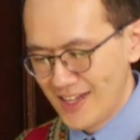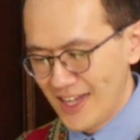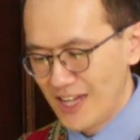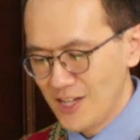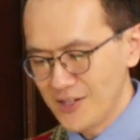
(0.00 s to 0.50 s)

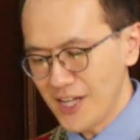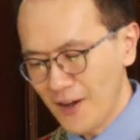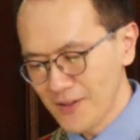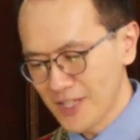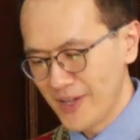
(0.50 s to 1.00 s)
and she
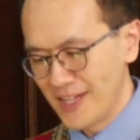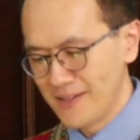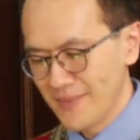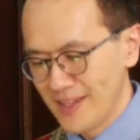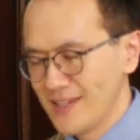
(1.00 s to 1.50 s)
told me
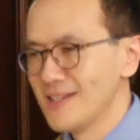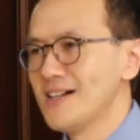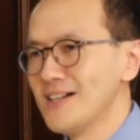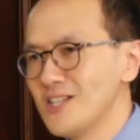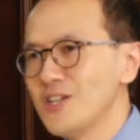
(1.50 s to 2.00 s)

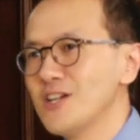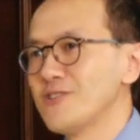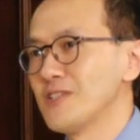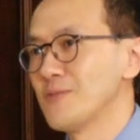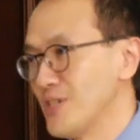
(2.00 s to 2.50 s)
her church
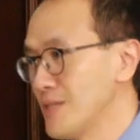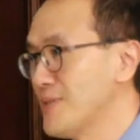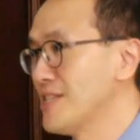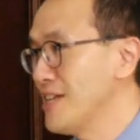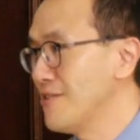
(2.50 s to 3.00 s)
is
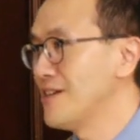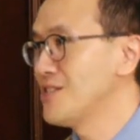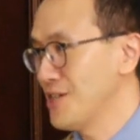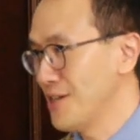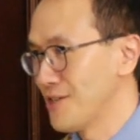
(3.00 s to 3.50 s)
Presbyterian
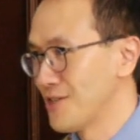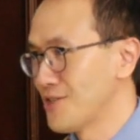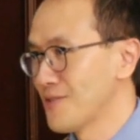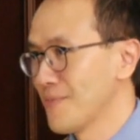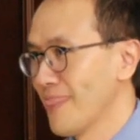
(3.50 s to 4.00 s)

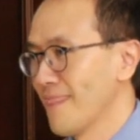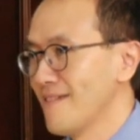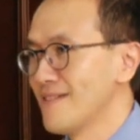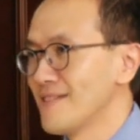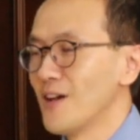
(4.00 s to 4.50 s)
church,
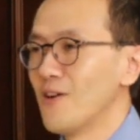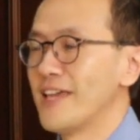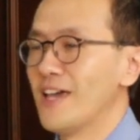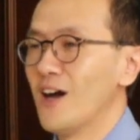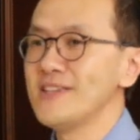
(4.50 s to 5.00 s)
so
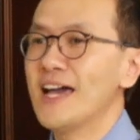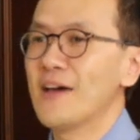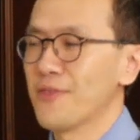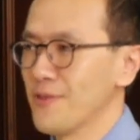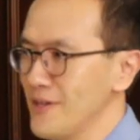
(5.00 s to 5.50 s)
they only
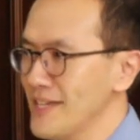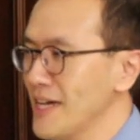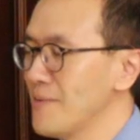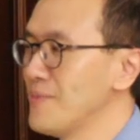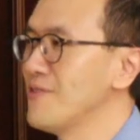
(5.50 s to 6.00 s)
have three
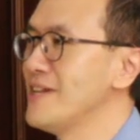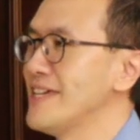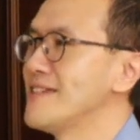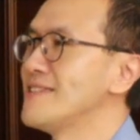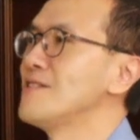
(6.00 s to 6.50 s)

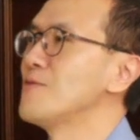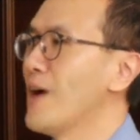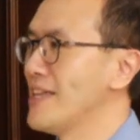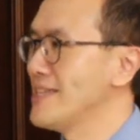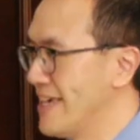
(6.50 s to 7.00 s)
communion in
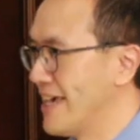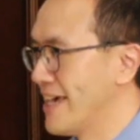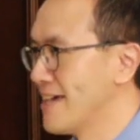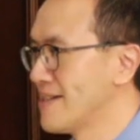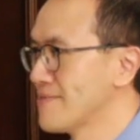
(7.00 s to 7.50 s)
1 year.
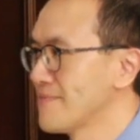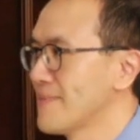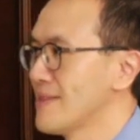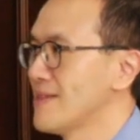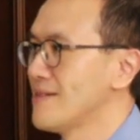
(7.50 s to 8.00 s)

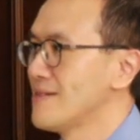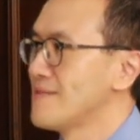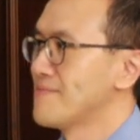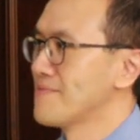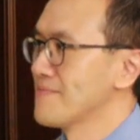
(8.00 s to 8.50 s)

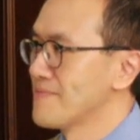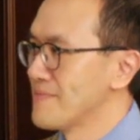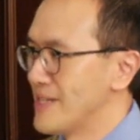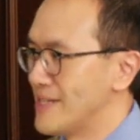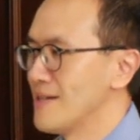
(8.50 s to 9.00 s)

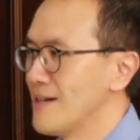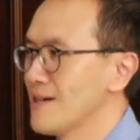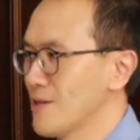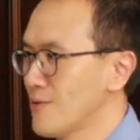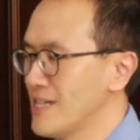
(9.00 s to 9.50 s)
This is
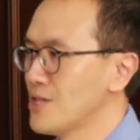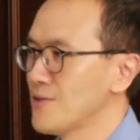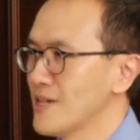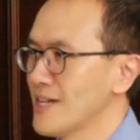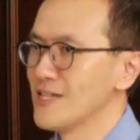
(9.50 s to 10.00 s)
according to
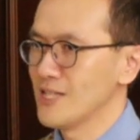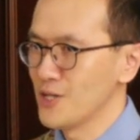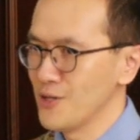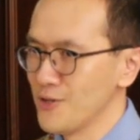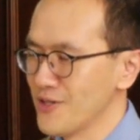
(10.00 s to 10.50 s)
the
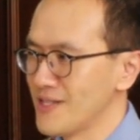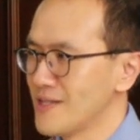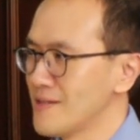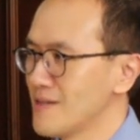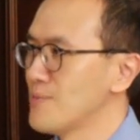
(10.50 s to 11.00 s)
constitution
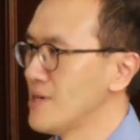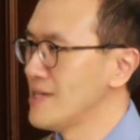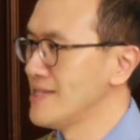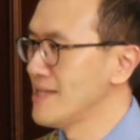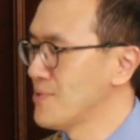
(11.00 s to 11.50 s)

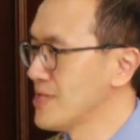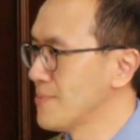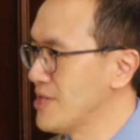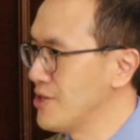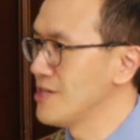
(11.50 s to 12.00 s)
in the
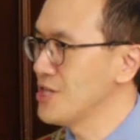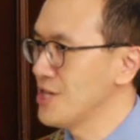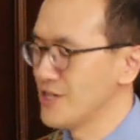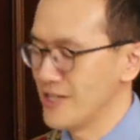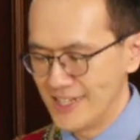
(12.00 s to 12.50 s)
Presbyterian
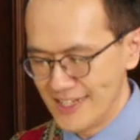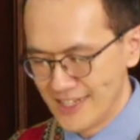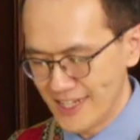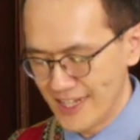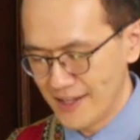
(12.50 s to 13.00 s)
church in
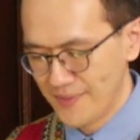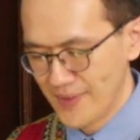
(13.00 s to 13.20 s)
India.